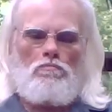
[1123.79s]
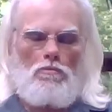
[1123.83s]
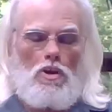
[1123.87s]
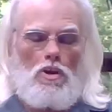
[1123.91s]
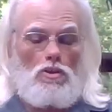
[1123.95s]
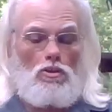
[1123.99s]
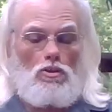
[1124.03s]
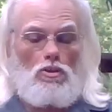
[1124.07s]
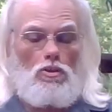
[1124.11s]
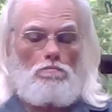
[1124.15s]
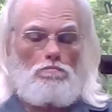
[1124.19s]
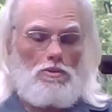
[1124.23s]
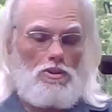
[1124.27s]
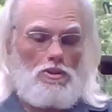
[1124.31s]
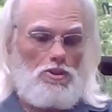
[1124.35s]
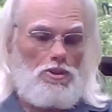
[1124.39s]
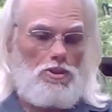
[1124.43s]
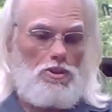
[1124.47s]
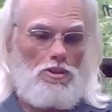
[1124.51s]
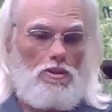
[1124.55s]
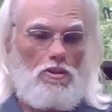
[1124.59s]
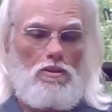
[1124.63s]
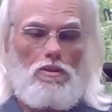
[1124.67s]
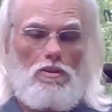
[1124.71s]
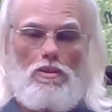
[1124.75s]
My
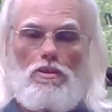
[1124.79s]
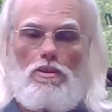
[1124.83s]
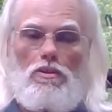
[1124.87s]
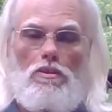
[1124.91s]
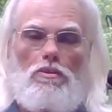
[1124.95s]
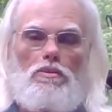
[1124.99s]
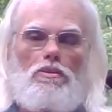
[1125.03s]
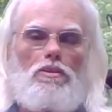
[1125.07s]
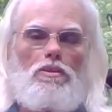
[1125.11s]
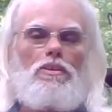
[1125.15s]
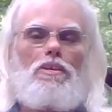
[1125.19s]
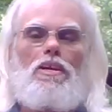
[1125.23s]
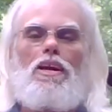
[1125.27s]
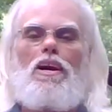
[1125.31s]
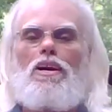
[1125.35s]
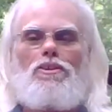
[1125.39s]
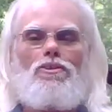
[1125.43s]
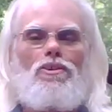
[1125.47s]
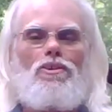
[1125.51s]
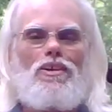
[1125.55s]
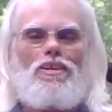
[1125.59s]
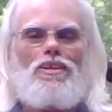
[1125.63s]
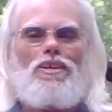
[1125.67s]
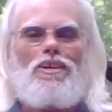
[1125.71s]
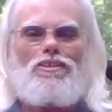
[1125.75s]
lupus, you know, yeah, I
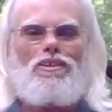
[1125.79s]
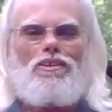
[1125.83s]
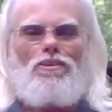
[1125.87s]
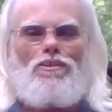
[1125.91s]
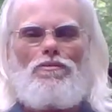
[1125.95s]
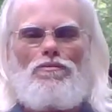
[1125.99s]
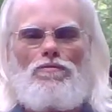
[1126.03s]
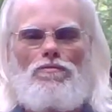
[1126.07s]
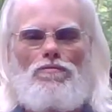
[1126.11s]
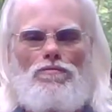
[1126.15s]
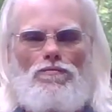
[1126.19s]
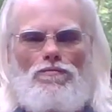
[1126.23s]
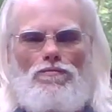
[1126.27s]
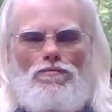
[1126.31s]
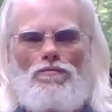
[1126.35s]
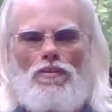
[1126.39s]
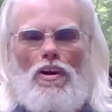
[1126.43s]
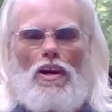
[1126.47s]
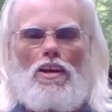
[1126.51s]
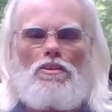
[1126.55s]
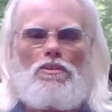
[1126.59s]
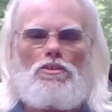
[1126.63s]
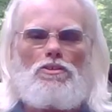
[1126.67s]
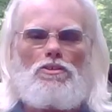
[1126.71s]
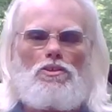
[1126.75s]
know I got the
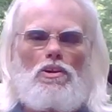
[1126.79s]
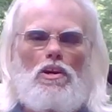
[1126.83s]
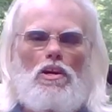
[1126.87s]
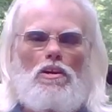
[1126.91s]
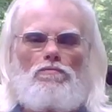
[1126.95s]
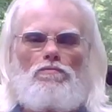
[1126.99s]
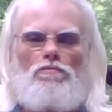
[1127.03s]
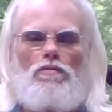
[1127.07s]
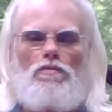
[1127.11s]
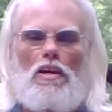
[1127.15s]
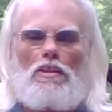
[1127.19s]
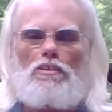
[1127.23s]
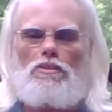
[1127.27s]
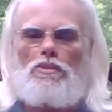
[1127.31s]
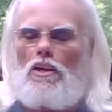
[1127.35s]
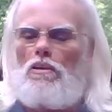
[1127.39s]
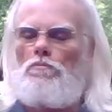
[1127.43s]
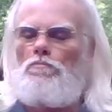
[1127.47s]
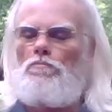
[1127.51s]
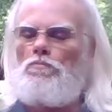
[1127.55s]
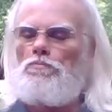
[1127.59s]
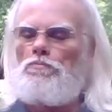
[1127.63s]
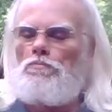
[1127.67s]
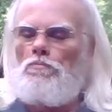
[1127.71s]
friggin' trifecta.